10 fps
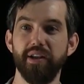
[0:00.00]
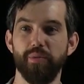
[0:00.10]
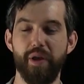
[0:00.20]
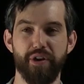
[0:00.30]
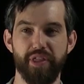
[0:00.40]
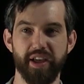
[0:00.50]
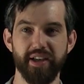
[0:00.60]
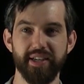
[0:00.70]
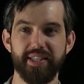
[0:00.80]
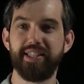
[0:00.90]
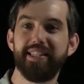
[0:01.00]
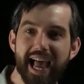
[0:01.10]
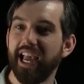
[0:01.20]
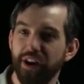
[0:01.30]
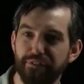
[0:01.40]
Whether the
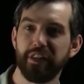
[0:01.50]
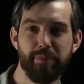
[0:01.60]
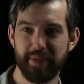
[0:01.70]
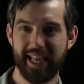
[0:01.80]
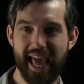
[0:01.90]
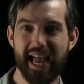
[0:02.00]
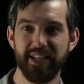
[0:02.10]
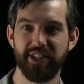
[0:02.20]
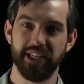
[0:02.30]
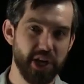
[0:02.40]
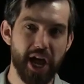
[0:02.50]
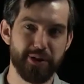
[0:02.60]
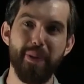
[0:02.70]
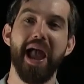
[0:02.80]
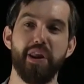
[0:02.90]
second flip is a heads does not
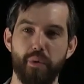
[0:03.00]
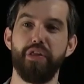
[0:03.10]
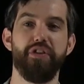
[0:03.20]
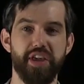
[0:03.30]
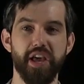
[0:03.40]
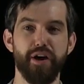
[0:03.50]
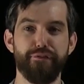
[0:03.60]
depend on whether the